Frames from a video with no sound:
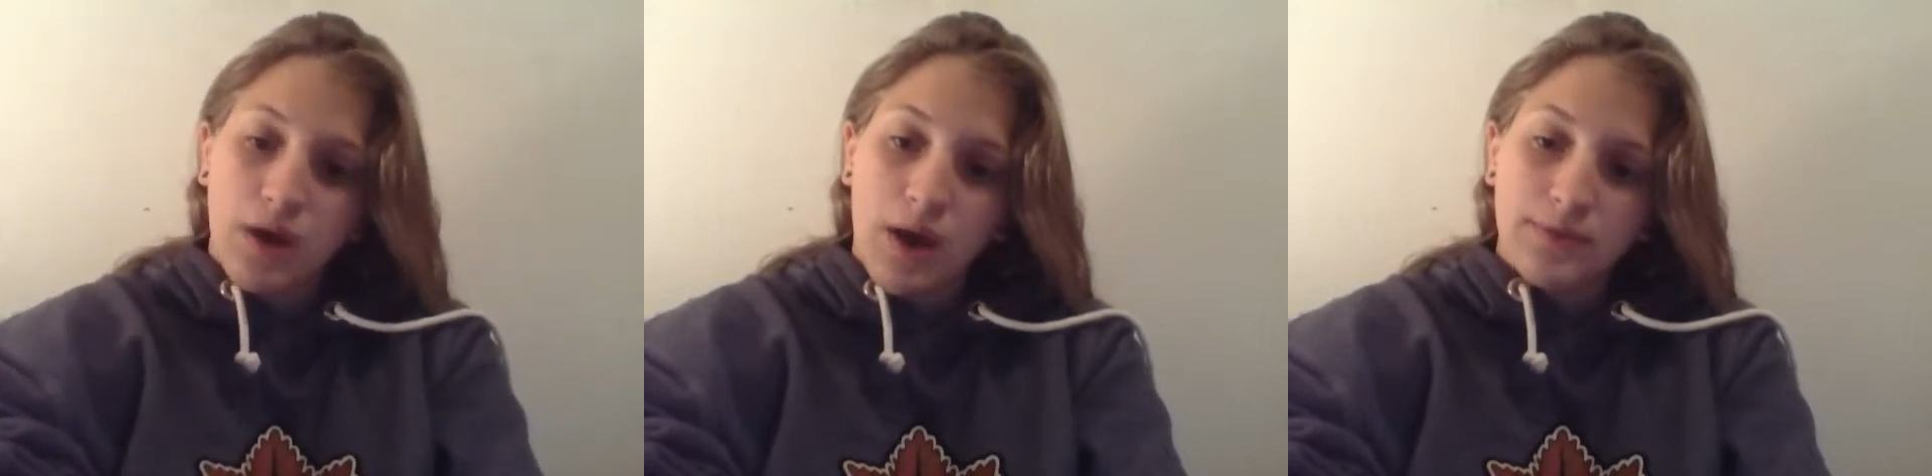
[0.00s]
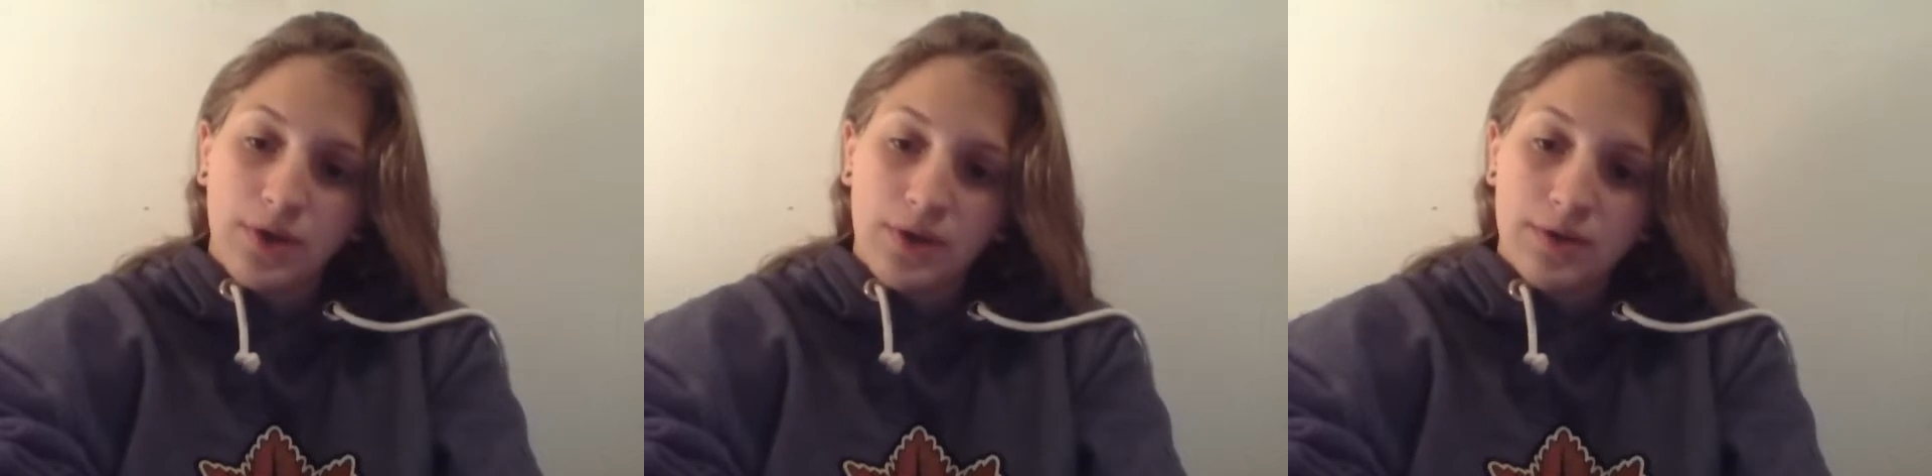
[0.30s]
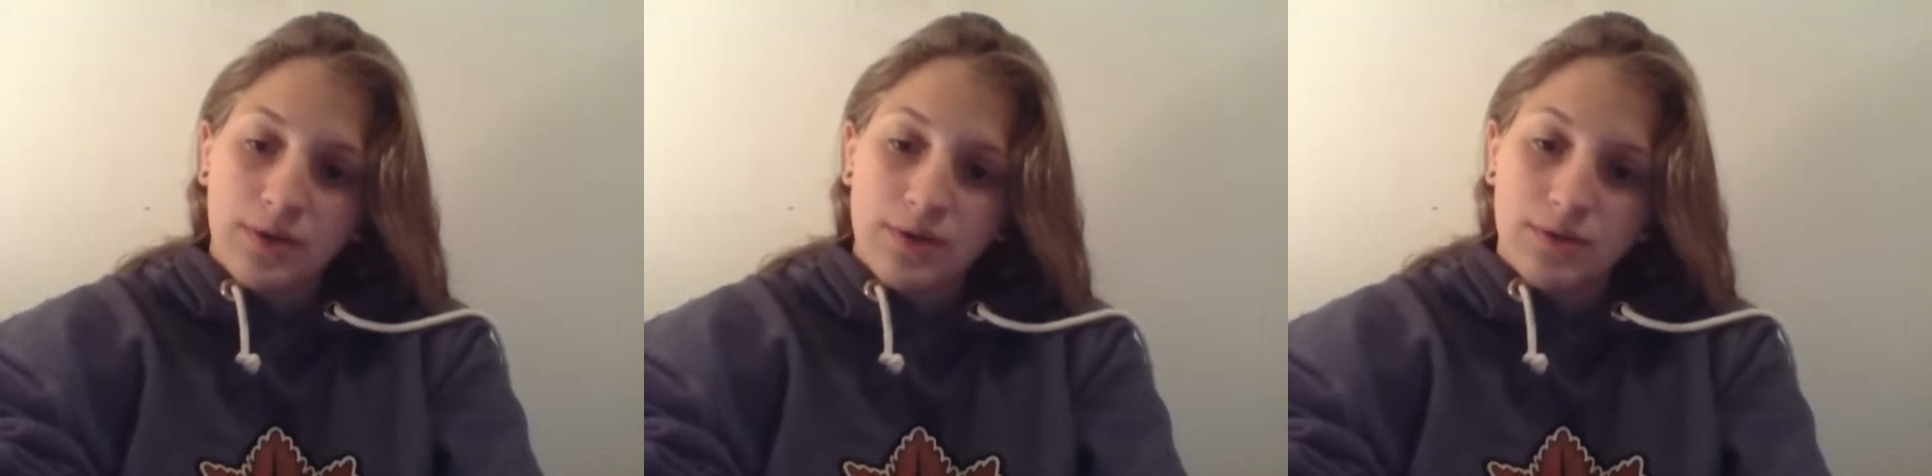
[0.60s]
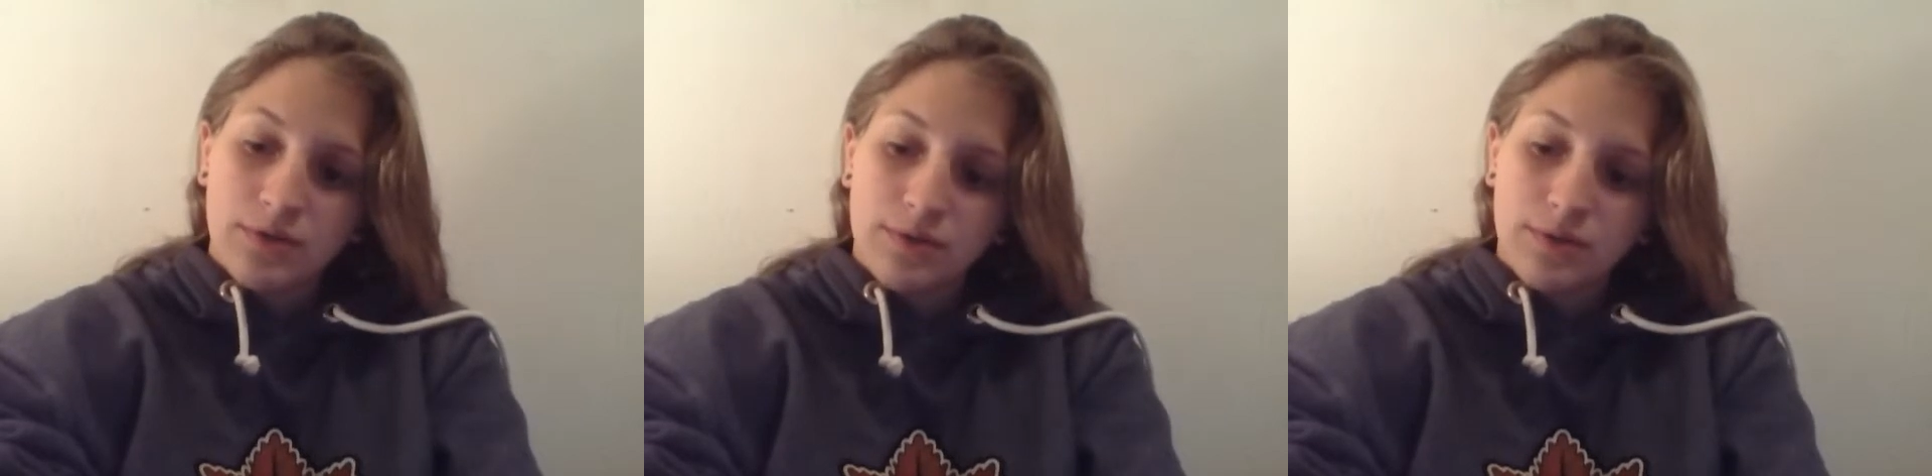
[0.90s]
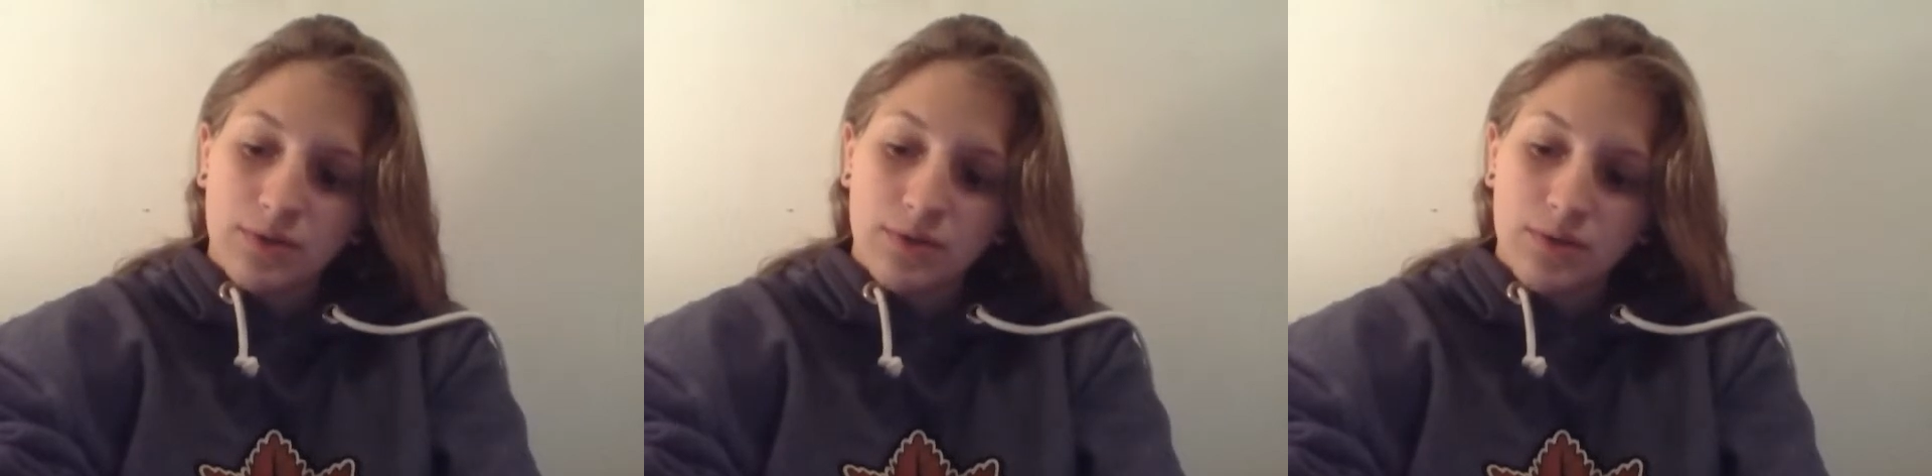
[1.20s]
objects,
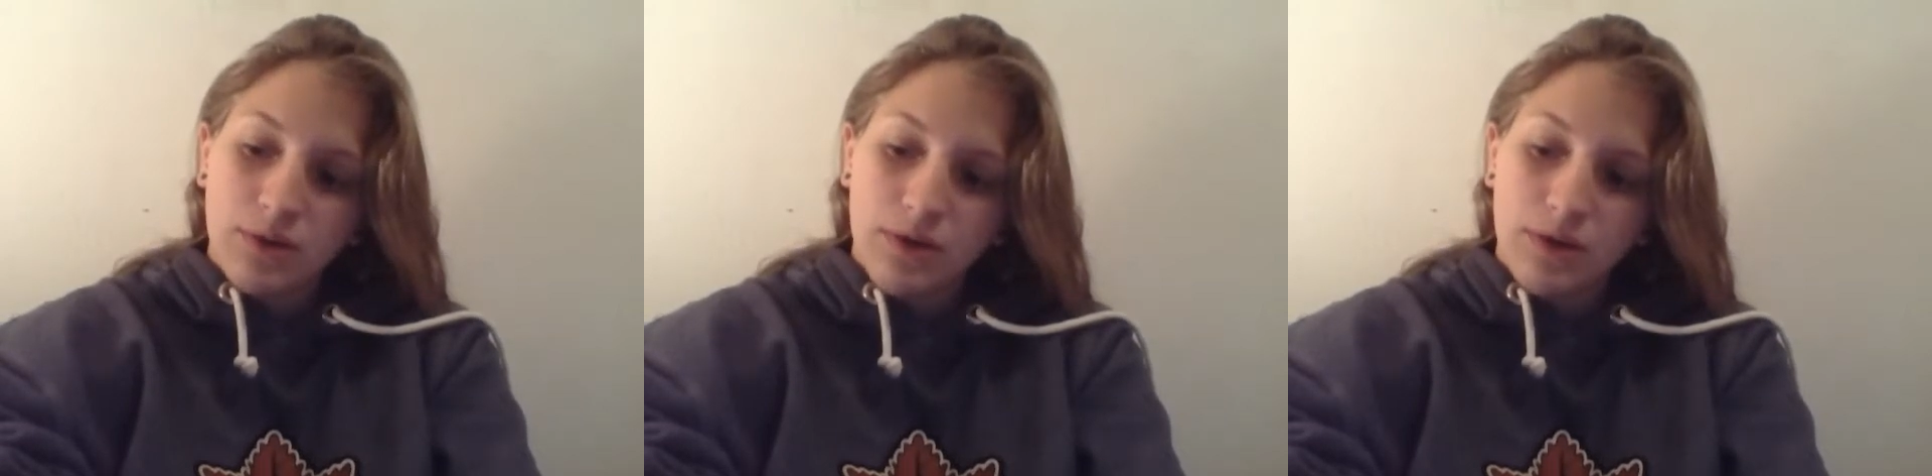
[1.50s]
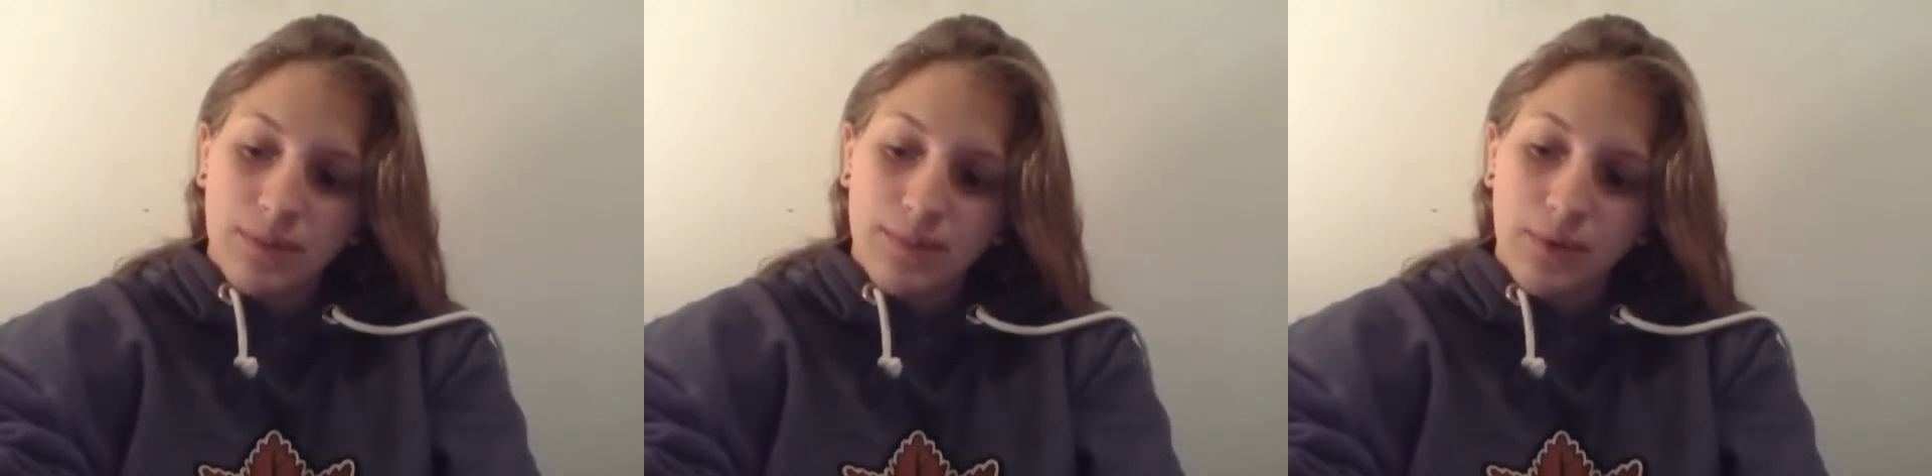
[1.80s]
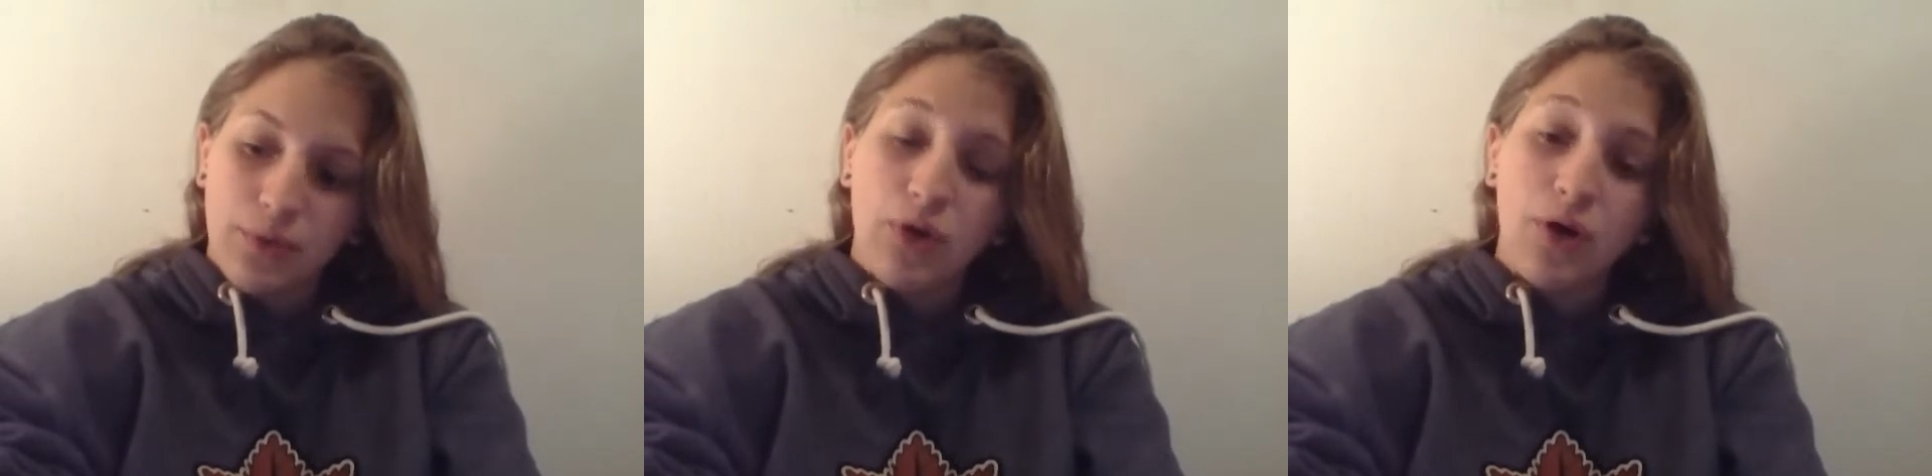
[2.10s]
both